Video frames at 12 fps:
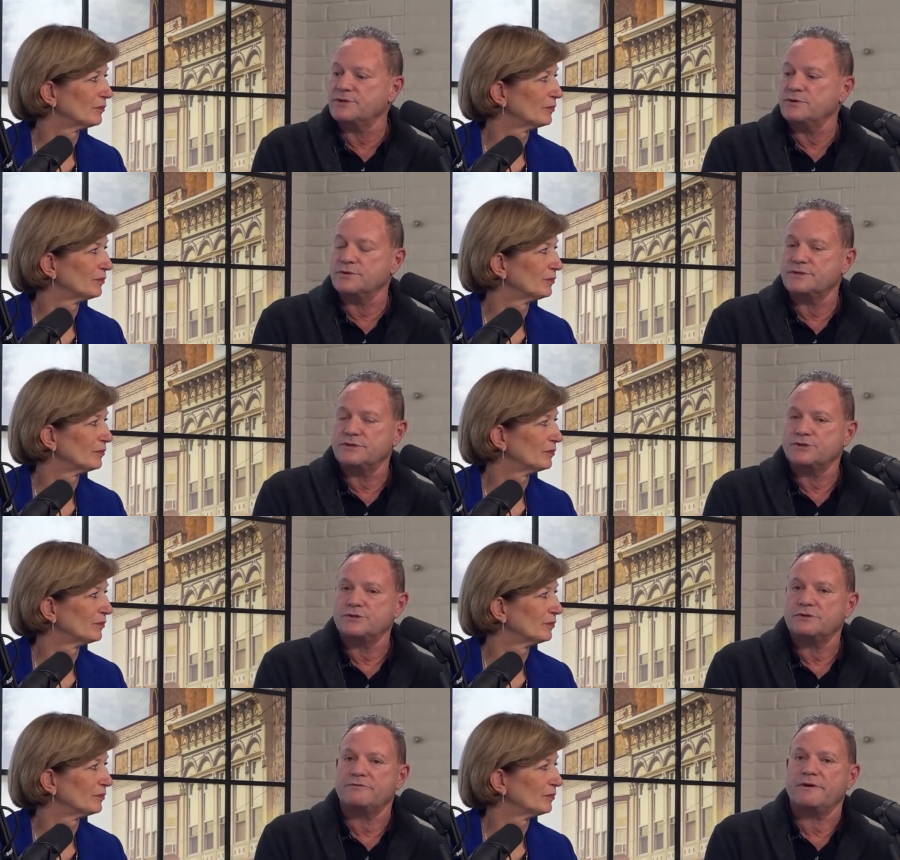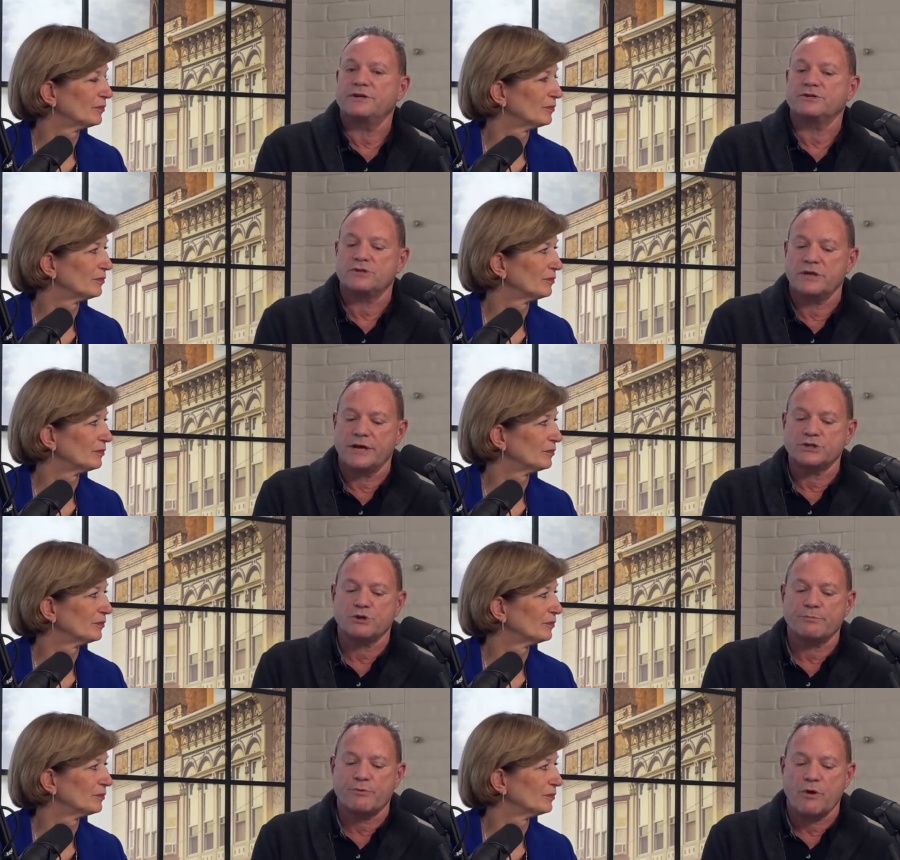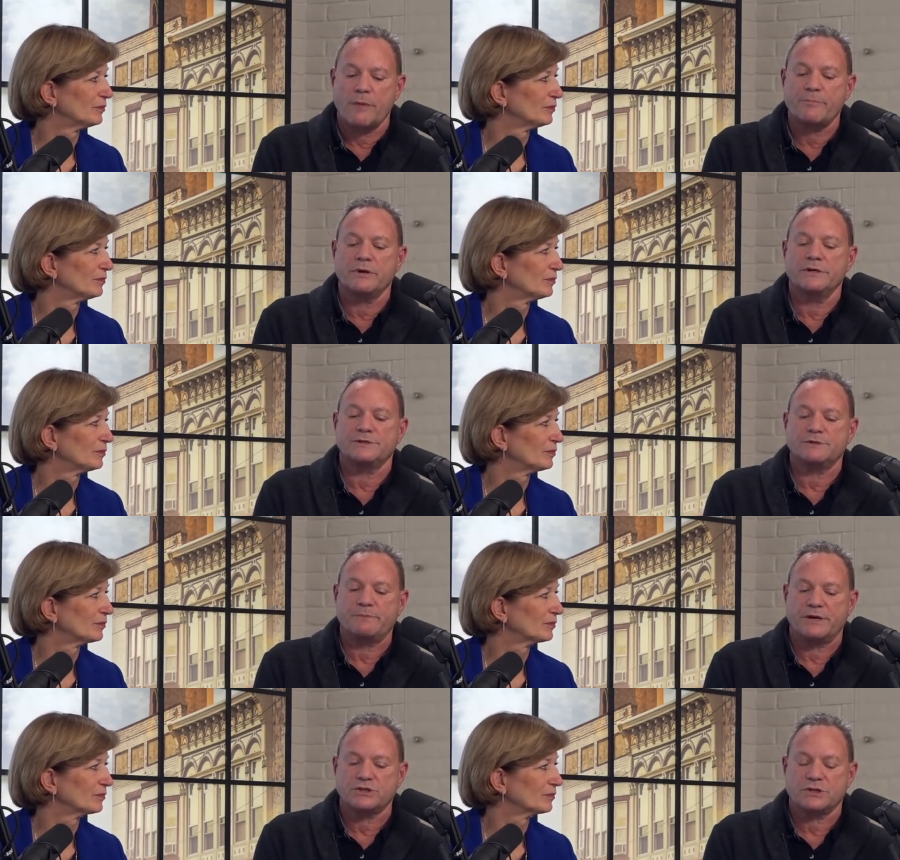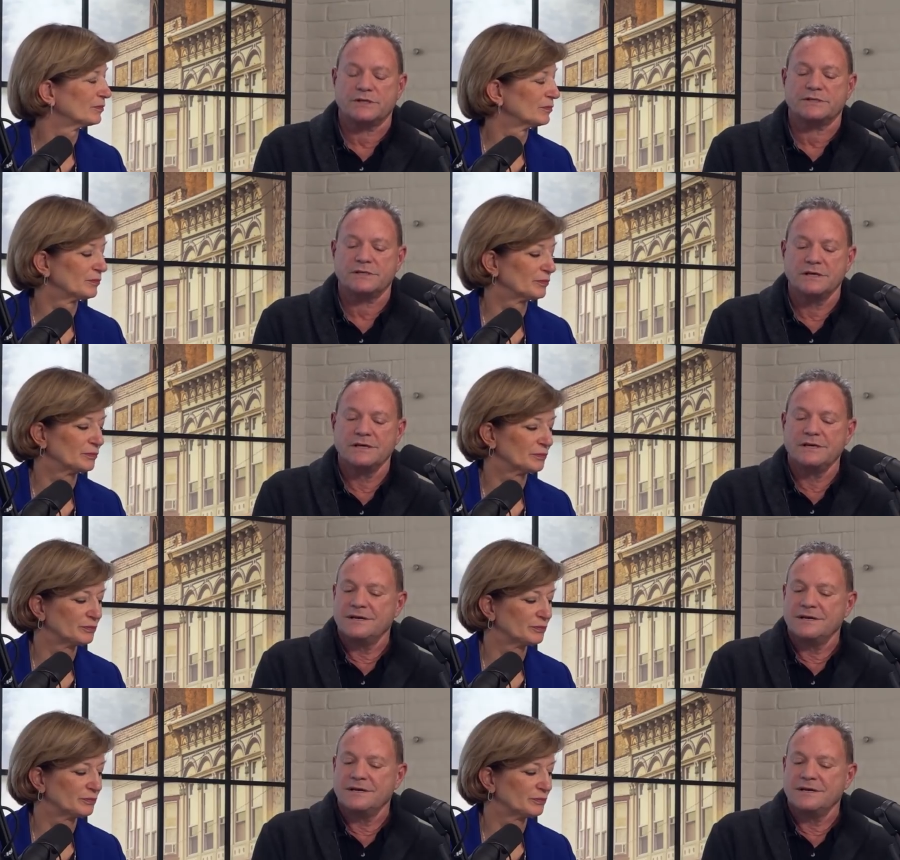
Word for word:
Speaker 1: So it's the Certified International Property Specialist,